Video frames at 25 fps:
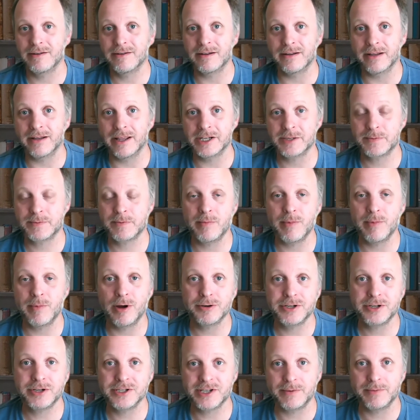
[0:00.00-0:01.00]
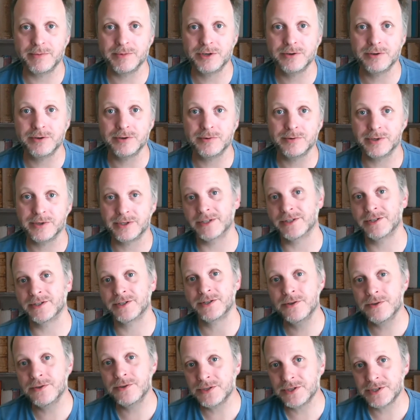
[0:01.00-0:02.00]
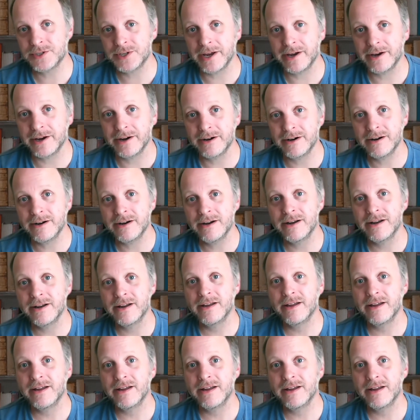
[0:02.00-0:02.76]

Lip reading: latest promotions I'm doing with The Soothsayer